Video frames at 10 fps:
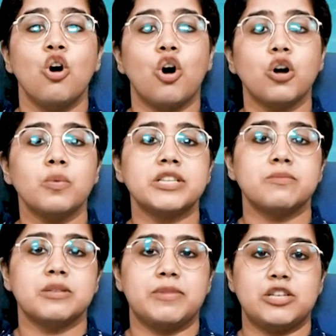or
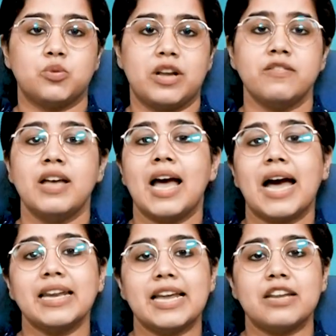vitamin B12
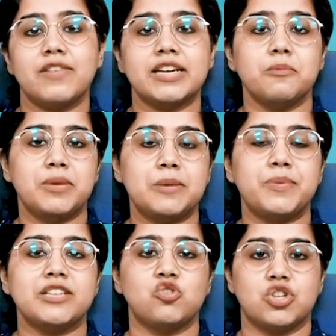and elevated
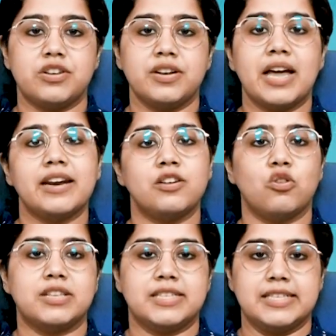BP in children and
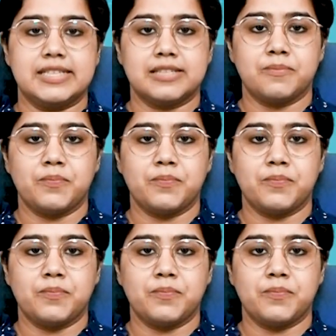adolescents.